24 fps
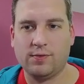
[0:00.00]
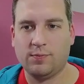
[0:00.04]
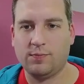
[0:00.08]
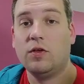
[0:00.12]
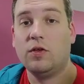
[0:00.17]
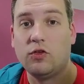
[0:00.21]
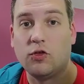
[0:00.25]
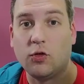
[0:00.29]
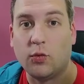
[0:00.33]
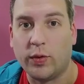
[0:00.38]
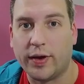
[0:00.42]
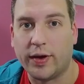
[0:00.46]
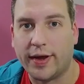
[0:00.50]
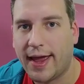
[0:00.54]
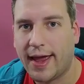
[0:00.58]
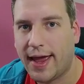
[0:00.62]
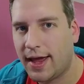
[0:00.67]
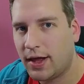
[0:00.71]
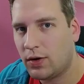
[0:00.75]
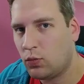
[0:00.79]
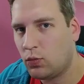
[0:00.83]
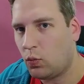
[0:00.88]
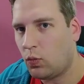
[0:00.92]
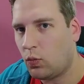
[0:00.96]
So
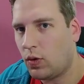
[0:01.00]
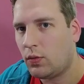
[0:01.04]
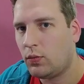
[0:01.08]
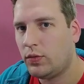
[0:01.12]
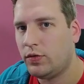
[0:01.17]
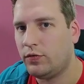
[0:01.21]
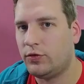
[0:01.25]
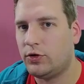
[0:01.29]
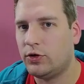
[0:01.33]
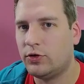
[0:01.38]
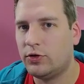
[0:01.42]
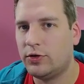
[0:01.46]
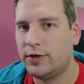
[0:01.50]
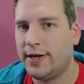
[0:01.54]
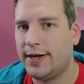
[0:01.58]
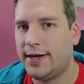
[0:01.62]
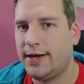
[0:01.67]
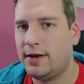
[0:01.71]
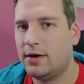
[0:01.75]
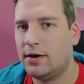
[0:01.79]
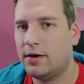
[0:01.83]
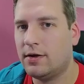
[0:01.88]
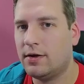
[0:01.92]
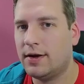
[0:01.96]
again, what we've done
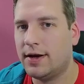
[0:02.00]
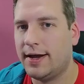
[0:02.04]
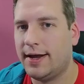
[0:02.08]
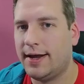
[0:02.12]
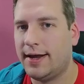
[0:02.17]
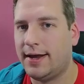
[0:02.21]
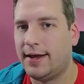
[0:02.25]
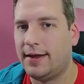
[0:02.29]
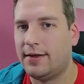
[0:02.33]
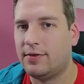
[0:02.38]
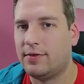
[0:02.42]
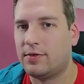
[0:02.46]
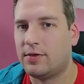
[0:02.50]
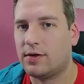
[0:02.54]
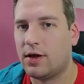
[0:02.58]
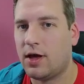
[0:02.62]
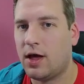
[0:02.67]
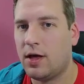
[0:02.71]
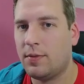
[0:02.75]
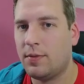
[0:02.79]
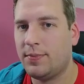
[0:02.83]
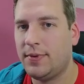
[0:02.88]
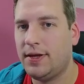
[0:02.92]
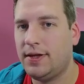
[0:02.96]
here is
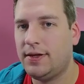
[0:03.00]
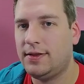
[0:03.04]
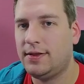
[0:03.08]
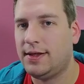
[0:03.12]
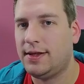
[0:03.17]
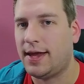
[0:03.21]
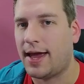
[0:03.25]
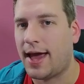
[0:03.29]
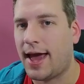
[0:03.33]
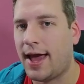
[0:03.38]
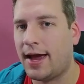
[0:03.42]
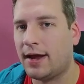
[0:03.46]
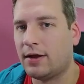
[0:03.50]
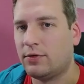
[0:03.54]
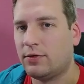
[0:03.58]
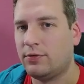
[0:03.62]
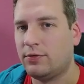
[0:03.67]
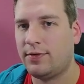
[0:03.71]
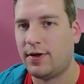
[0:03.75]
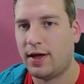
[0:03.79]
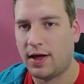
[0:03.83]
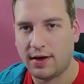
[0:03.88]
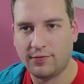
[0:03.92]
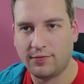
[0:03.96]
copied the Act
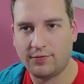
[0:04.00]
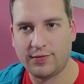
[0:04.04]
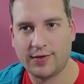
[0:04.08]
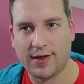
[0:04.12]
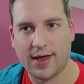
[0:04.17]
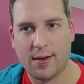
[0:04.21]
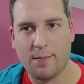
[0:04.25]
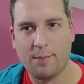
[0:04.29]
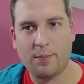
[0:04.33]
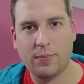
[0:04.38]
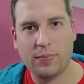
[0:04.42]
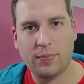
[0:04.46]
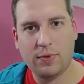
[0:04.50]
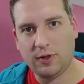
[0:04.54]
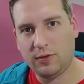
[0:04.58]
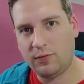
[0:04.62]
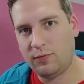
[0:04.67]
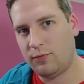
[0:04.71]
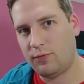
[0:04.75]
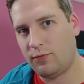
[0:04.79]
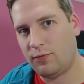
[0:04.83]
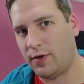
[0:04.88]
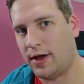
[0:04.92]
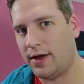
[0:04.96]
5 Temple
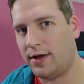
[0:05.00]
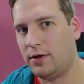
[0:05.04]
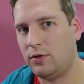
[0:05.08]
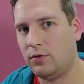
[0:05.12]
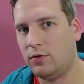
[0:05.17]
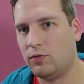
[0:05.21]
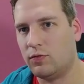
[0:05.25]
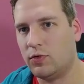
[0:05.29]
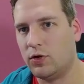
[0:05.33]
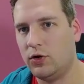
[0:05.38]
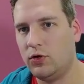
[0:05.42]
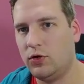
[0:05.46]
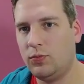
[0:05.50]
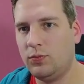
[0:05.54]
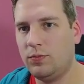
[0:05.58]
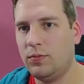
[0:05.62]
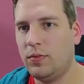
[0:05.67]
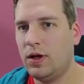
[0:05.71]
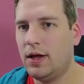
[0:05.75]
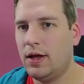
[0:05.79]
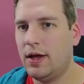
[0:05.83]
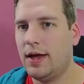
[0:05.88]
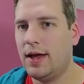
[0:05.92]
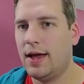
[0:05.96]
final room
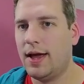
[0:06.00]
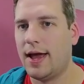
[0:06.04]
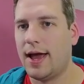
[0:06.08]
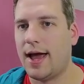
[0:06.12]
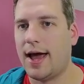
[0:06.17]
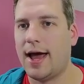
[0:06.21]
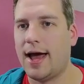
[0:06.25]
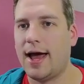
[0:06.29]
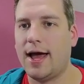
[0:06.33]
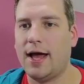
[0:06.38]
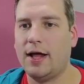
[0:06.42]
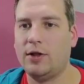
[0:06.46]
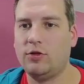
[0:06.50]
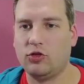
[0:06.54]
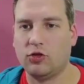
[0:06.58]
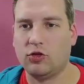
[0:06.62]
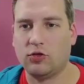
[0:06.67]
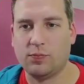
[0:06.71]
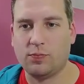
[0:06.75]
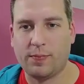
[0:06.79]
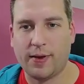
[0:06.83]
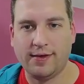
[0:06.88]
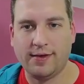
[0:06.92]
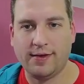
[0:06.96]
and
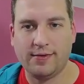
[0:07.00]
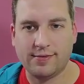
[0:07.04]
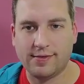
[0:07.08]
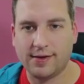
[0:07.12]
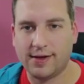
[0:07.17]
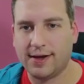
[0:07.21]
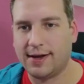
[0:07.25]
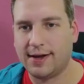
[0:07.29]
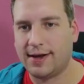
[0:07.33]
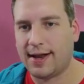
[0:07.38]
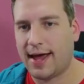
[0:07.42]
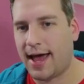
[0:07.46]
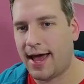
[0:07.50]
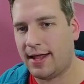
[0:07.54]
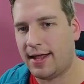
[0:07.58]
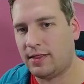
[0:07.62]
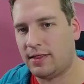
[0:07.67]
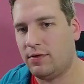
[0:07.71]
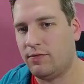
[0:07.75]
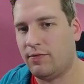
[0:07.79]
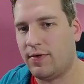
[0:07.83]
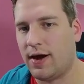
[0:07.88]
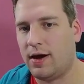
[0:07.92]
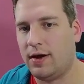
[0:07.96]
just pasted it
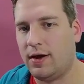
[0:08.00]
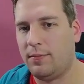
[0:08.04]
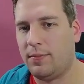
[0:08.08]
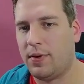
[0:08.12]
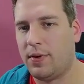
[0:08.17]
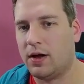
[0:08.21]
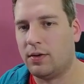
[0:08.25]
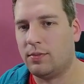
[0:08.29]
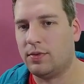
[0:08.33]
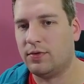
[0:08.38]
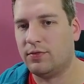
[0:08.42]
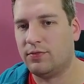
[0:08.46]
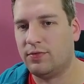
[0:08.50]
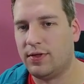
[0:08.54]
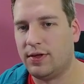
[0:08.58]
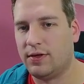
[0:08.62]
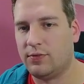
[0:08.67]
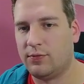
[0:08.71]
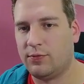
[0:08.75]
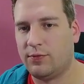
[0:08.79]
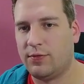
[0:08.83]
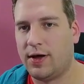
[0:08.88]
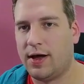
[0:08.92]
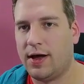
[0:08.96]
at the very bottom of
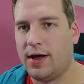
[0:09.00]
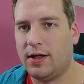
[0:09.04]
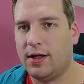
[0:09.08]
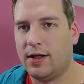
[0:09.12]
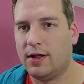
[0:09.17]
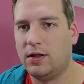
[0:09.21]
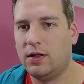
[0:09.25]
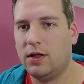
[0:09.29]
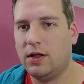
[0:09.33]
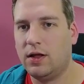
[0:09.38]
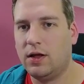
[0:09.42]
this file.